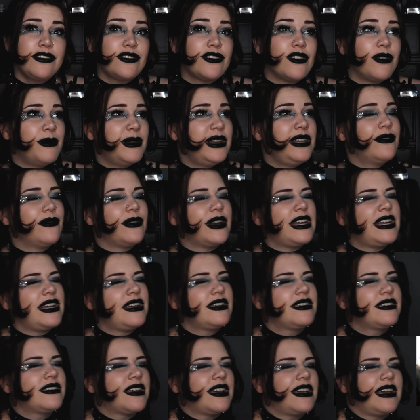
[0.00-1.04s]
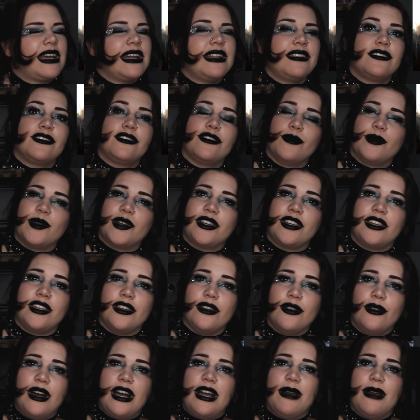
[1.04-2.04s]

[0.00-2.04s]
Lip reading: so many rings, again, super cute.